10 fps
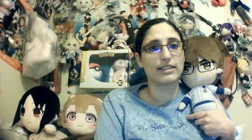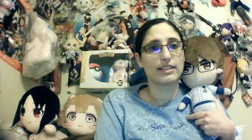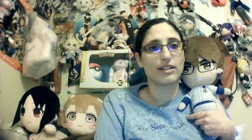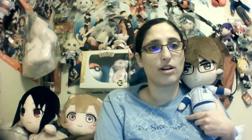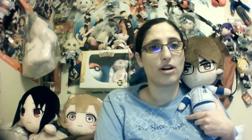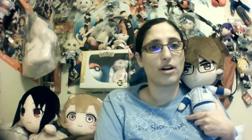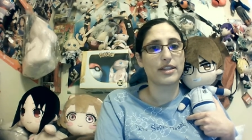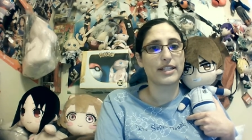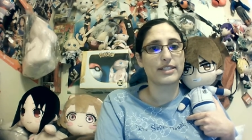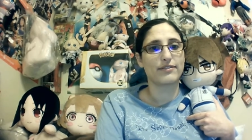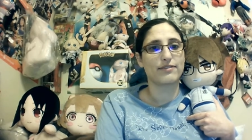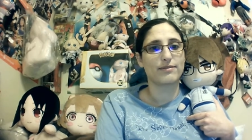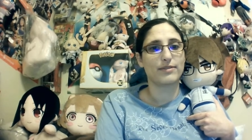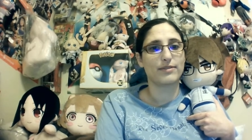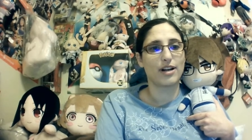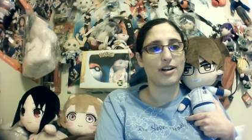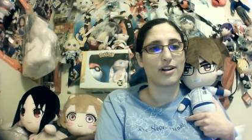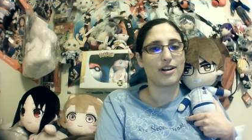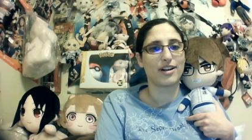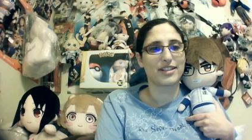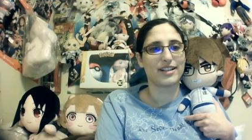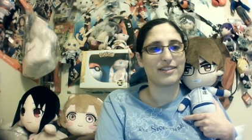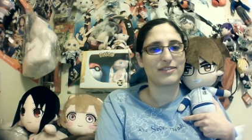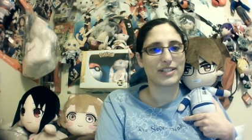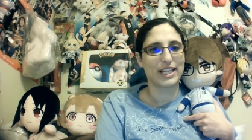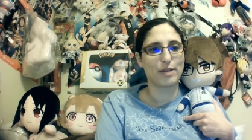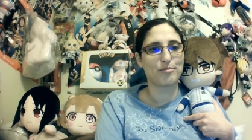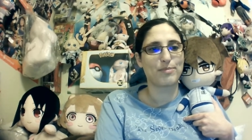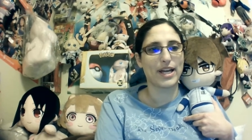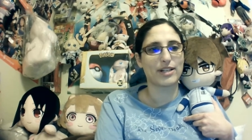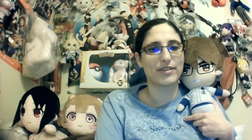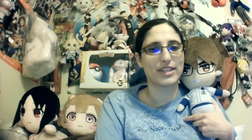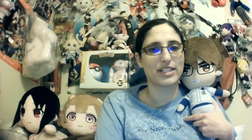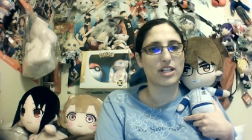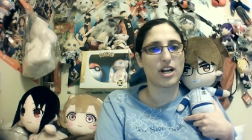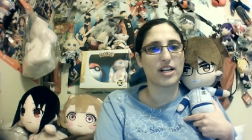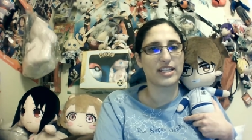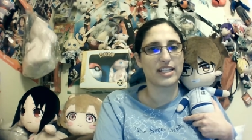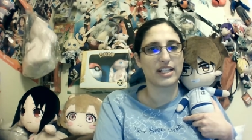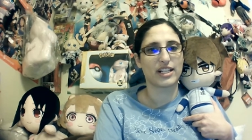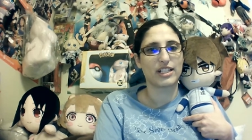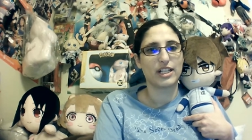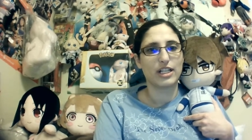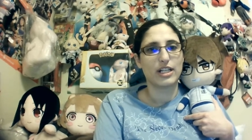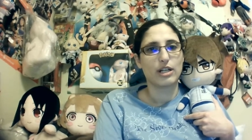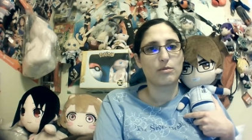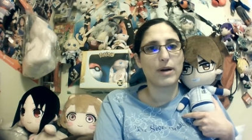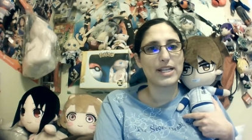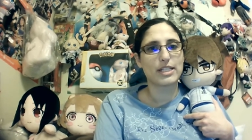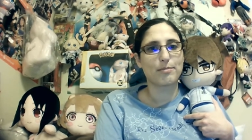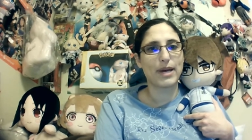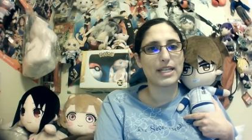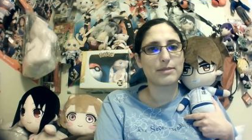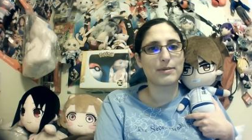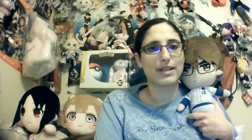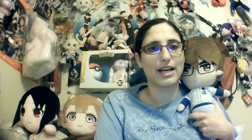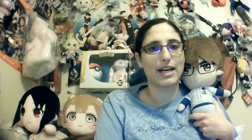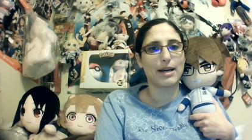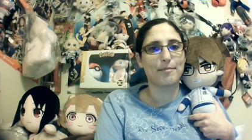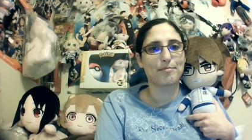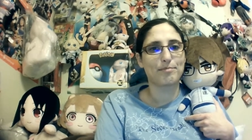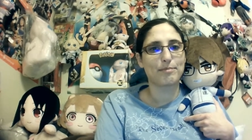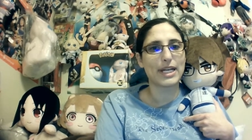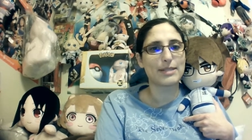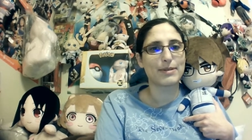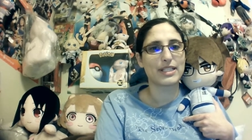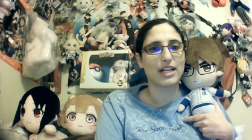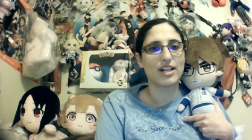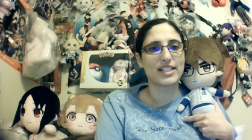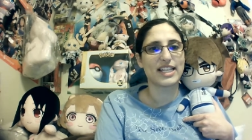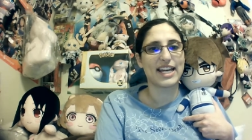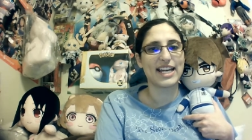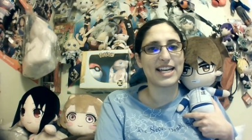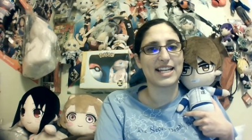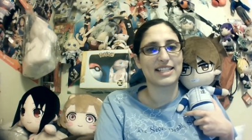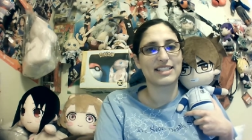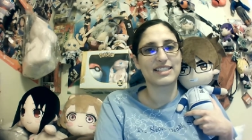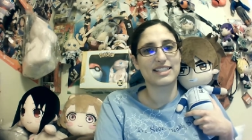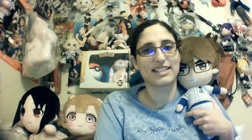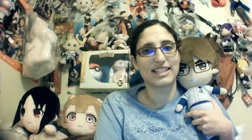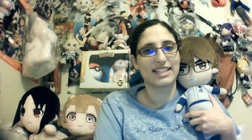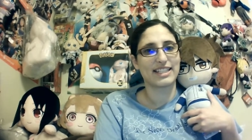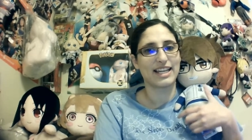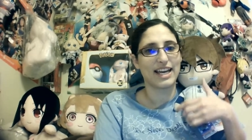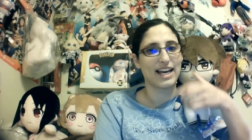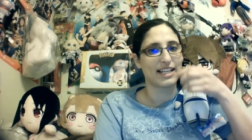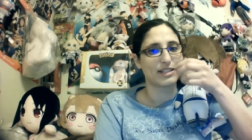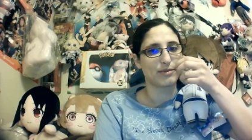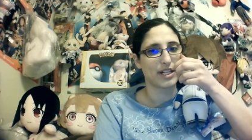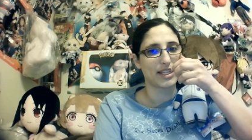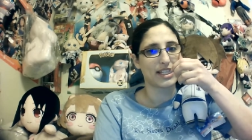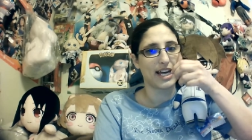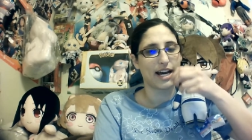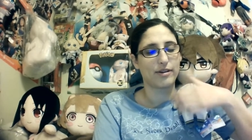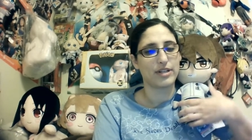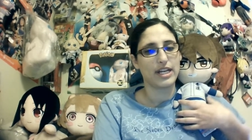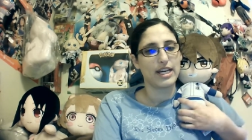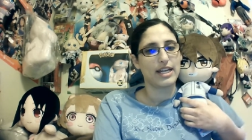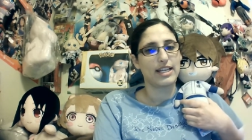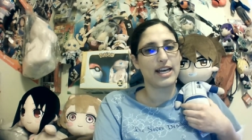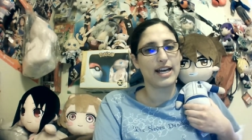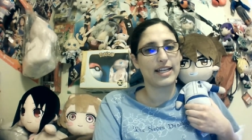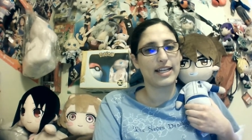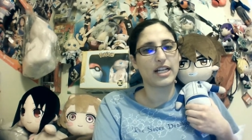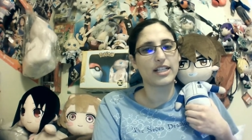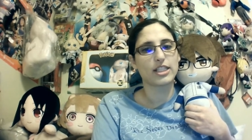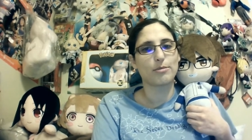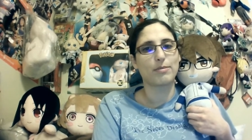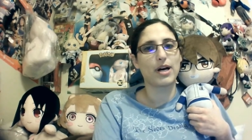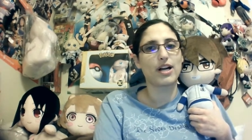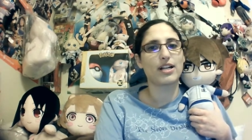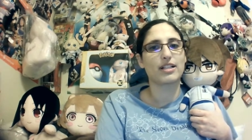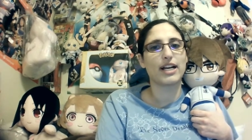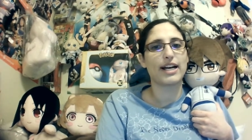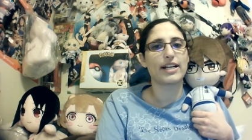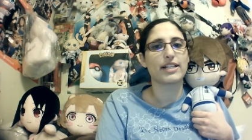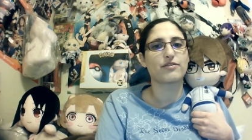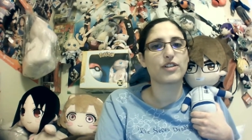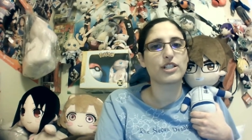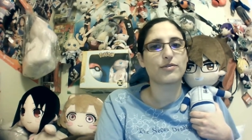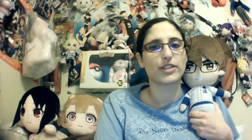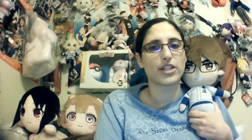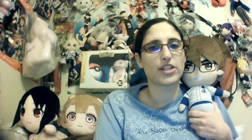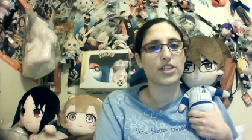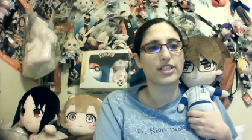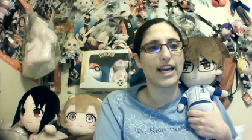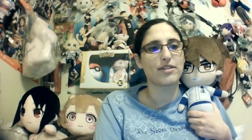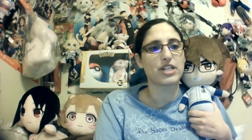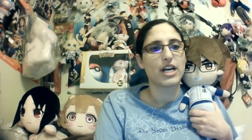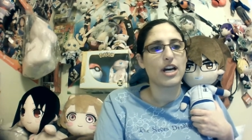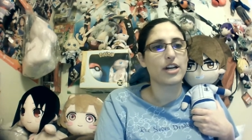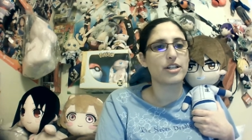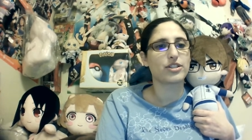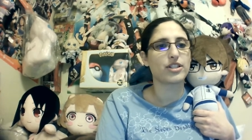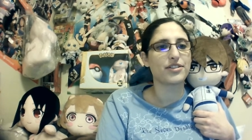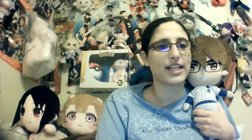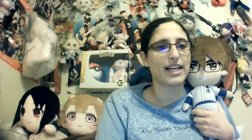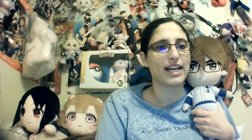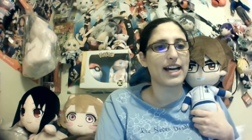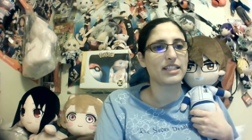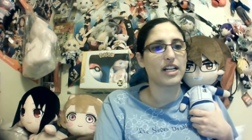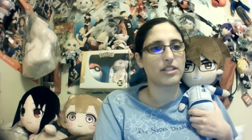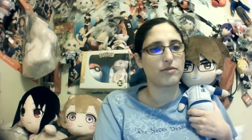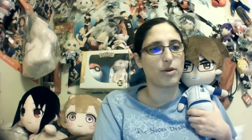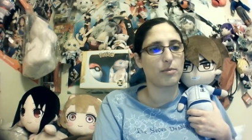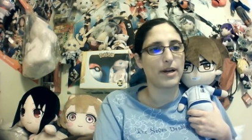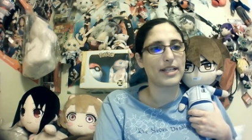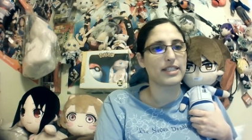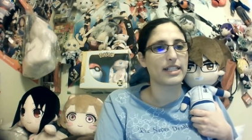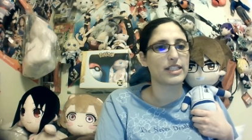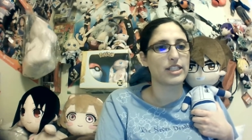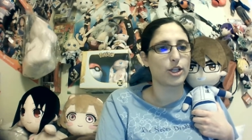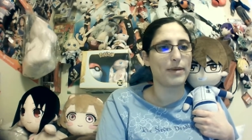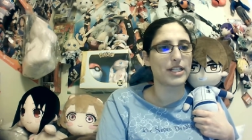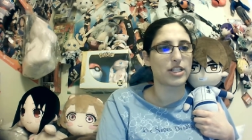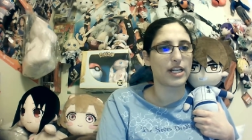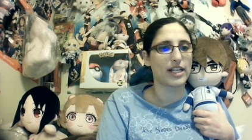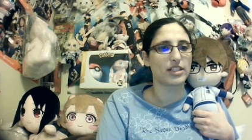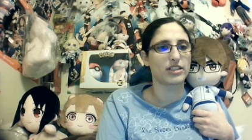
Oh, this. Oh, getting better with this art here right into basement um basement Nara's hands. Yeah, so we got the out. Uh, he tosses the ball uh, to first for the third out. Although Sosei High lost four runs, they still managed to cut their